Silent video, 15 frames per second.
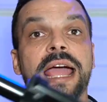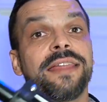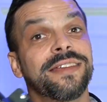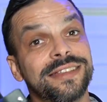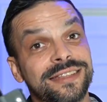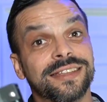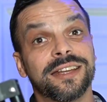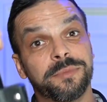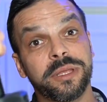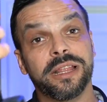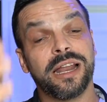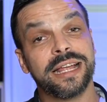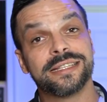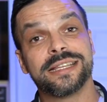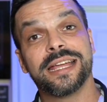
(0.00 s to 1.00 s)
And this is gonna be the
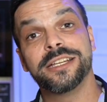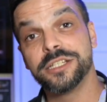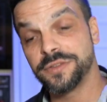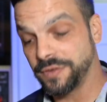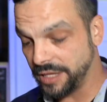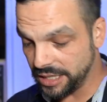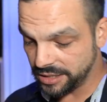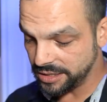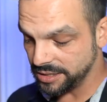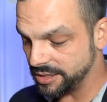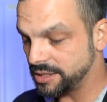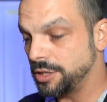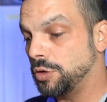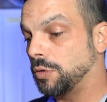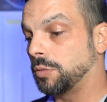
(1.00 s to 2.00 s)
light stand just for this, because
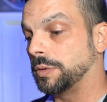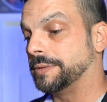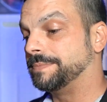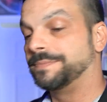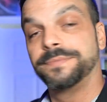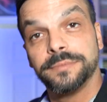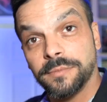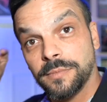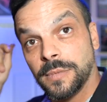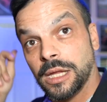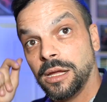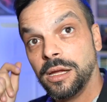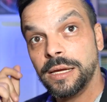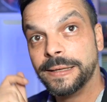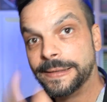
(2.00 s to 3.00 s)
it's a newer one.
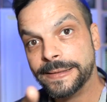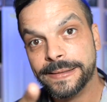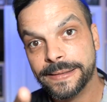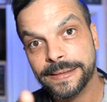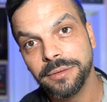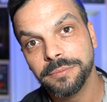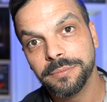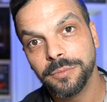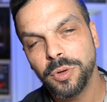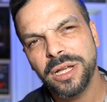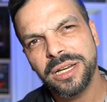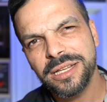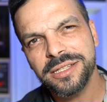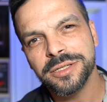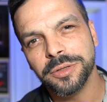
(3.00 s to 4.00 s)
Not newer to me.
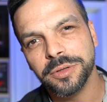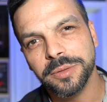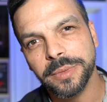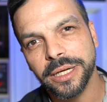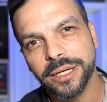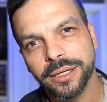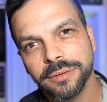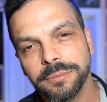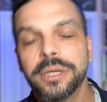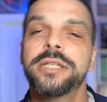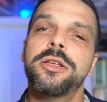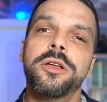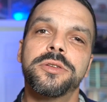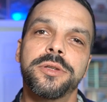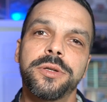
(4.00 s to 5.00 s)
Well, it is newer to me, but
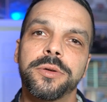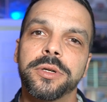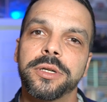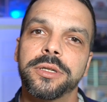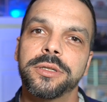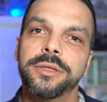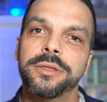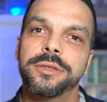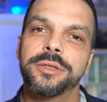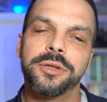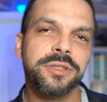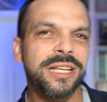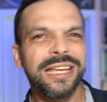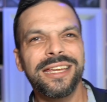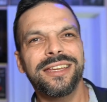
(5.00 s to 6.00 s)
it's also newer. So
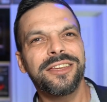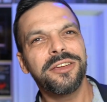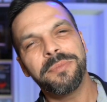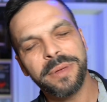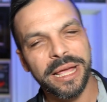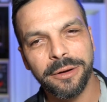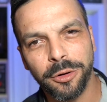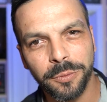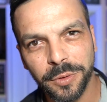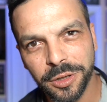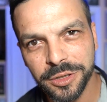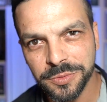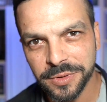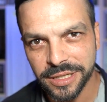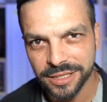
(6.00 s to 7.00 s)
see, you can play your own words with